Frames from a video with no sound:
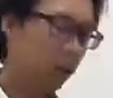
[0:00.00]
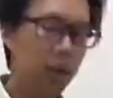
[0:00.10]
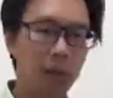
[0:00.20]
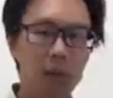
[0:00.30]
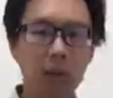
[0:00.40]

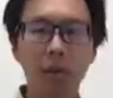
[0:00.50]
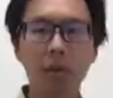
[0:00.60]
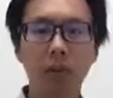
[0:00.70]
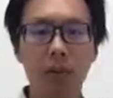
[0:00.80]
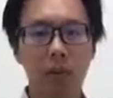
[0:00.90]
there's
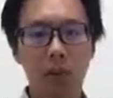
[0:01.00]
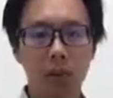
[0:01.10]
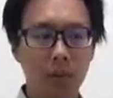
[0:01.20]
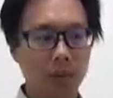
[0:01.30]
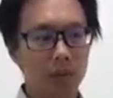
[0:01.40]

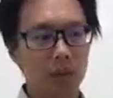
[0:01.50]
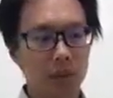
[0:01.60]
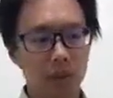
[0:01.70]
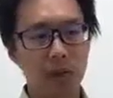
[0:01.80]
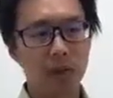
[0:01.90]

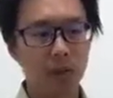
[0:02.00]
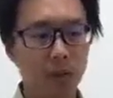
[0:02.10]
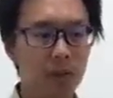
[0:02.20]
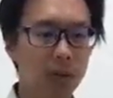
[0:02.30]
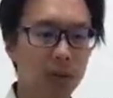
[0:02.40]

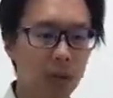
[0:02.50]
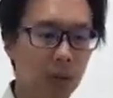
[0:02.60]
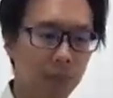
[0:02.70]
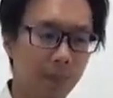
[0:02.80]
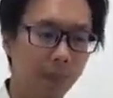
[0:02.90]
no
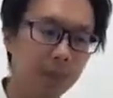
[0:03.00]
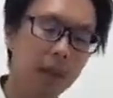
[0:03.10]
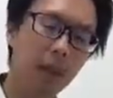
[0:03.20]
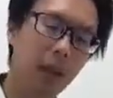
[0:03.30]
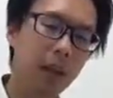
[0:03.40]

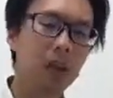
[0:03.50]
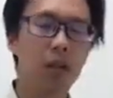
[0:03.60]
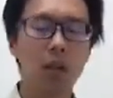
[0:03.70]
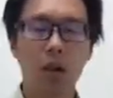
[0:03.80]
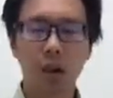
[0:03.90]

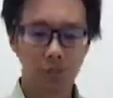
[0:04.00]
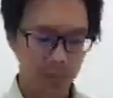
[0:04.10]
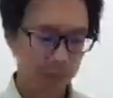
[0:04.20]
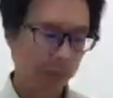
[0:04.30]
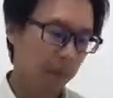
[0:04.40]
energy loss.
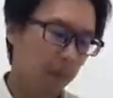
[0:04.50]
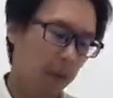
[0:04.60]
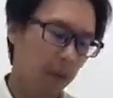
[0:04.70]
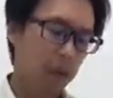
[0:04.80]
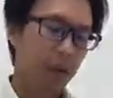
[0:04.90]

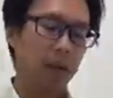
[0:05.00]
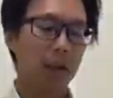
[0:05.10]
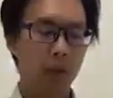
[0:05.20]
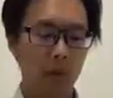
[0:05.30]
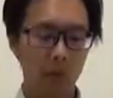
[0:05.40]
It's
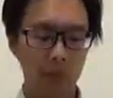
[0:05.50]
more of a